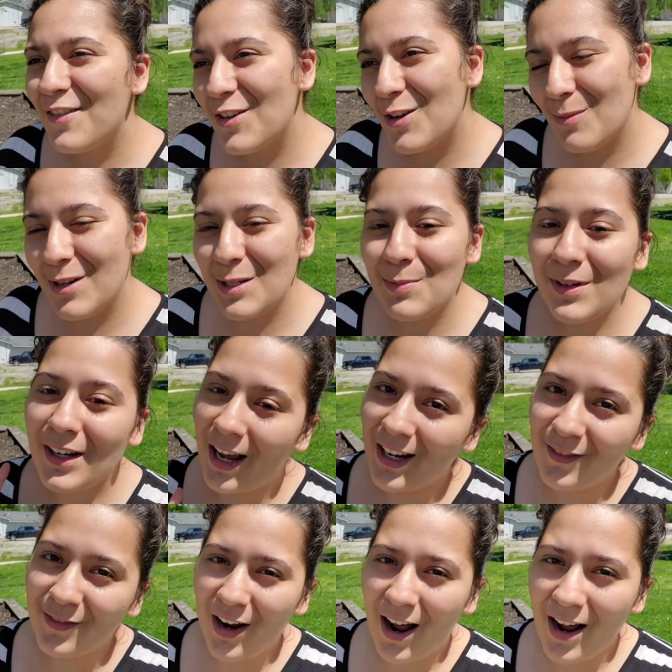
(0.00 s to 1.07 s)
humorous but kind
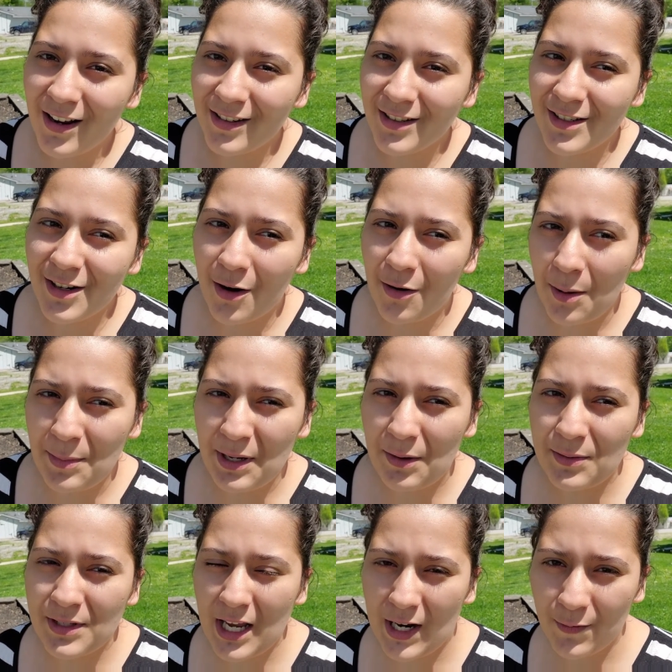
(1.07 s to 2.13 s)
of not. You know, I mean, I
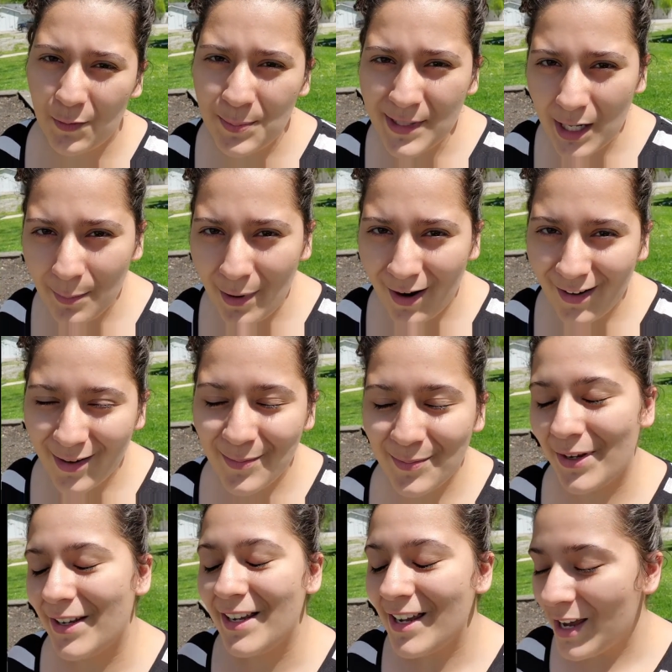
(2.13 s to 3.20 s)
was kind of upset about it,
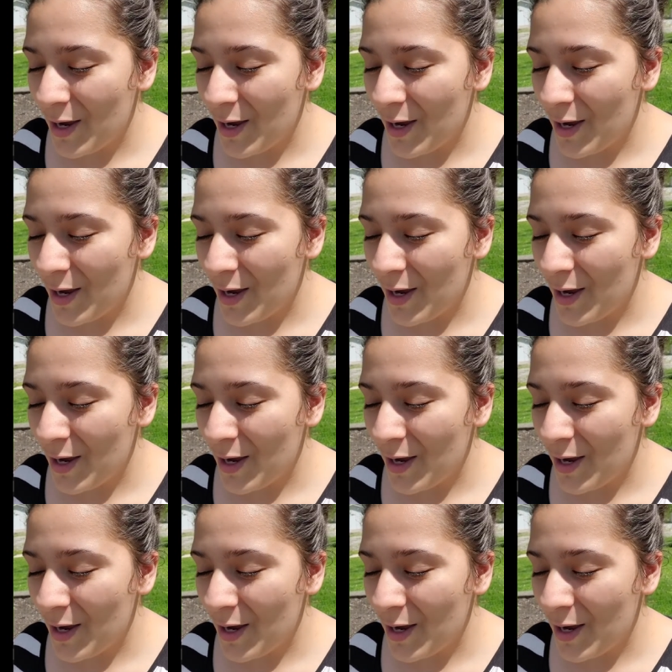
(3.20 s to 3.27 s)
but